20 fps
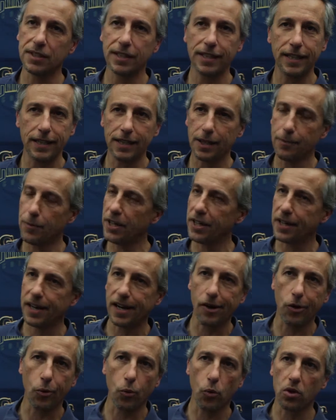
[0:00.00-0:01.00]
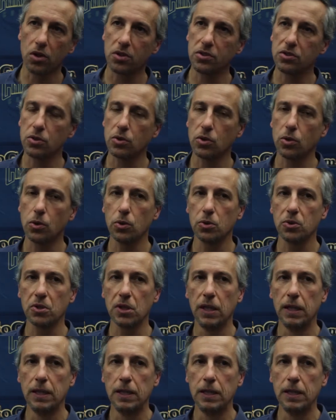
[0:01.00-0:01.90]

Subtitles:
Again, they might encounter 1 or 2 crews,